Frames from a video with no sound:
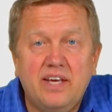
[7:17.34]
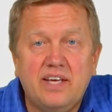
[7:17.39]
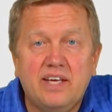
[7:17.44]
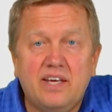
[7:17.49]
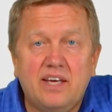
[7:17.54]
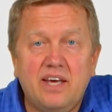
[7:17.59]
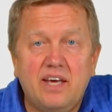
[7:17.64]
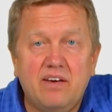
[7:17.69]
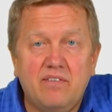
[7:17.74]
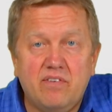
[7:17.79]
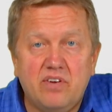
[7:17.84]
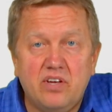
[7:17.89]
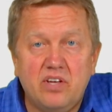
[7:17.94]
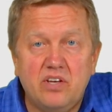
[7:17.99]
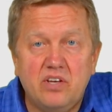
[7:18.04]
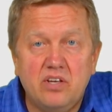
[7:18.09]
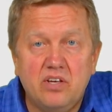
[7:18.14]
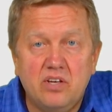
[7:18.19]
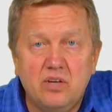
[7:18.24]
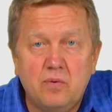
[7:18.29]

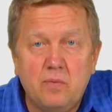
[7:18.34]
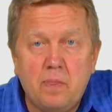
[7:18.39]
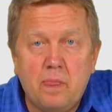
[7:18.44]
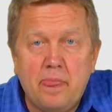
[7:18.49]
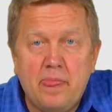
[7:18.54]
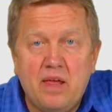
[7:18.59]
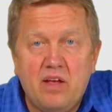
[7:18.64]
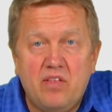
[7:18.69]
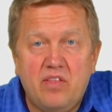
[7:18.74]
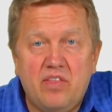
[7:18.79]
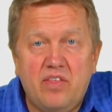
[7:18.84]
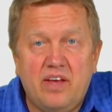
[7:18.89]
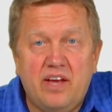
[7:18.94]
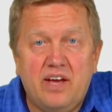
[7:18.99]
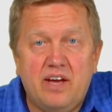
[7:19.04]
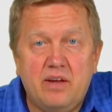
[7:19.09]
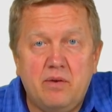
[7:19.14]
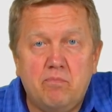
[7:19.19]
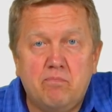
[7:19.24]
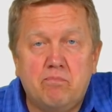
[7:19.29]
given
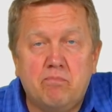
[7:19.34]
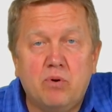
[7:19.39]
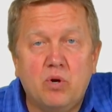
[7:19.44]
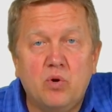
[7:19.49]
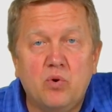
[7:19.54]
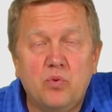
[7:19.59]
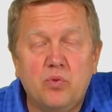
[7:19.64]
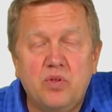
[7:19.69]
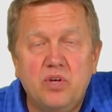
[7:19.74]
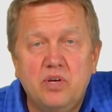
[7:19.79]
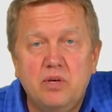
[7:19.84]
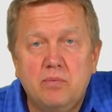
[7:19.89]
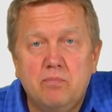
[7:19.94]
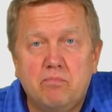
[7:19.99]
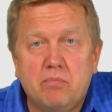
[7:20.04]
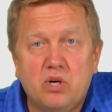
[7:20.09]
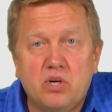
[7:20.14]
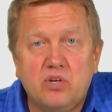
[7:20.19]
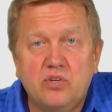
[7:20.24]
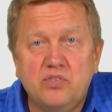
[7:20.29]
that both
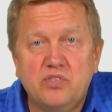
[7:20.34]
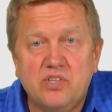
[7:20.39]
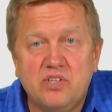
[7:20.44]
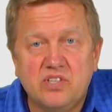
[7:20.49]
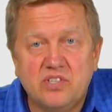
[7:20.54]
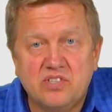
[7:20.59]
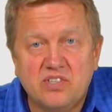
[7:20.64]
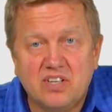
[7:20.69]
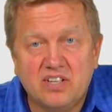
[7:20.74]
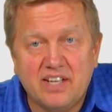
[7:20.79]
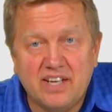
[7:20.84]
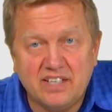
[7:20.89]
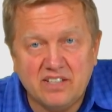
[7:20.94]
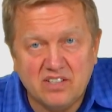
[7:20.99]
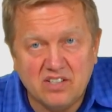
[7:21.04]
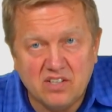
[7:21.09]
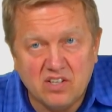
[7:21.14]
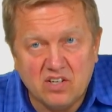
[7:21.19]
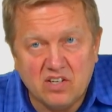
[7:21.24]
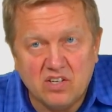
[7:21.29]
parts of the select
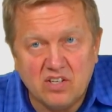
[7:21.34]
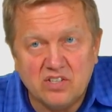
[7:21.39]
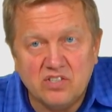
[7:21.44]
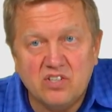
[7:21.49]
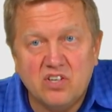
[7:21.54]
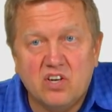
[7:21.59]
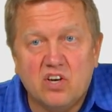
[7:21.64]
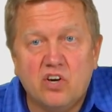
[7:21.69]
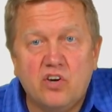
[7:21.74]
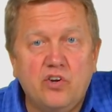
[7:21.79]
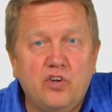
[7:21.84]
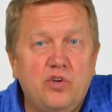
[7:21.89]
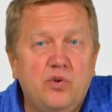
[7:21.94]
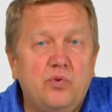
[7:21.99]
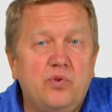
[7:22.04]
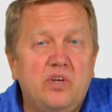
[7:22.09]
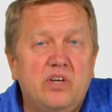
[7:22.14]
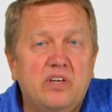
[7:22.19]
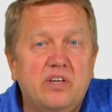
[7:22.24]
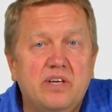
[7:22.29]
clause are
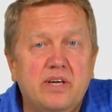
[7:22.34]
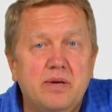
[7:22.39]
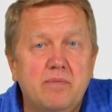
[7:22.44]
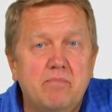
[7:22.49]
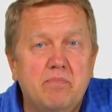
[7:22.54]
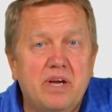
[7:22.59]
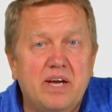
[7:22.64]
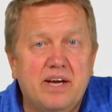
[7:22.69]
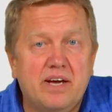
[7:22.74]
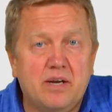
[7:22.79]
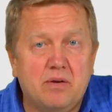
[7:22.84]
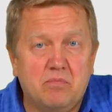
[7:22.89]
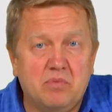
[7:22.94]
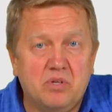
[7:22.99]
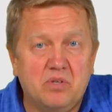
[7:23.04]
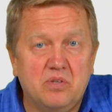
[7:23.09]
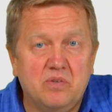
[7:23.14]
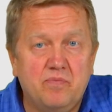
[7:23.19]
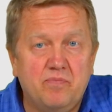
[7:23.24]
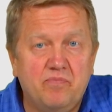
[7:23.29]
union
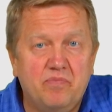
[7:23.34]
compatible.